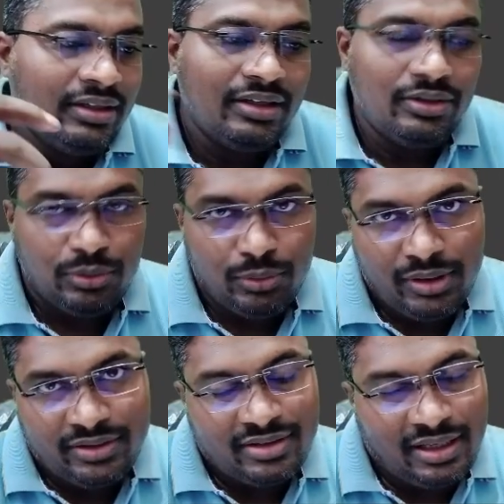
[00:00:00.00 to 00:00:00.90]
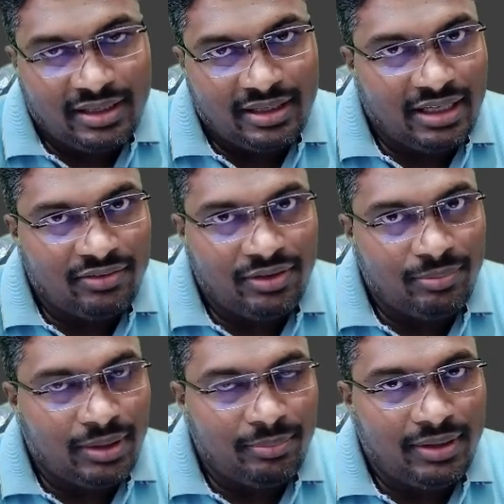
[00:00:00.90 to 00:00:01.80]
In US, I can have
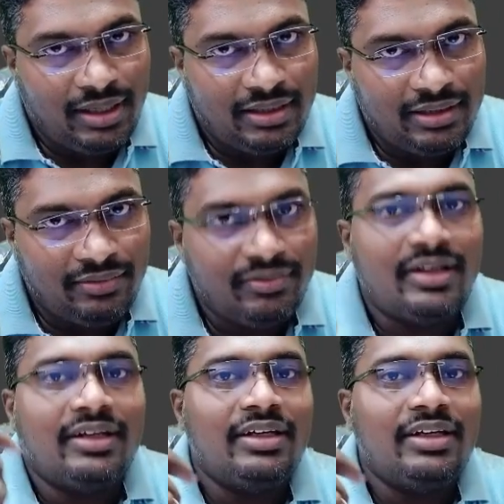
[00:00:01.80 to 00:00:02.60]
department ID 1.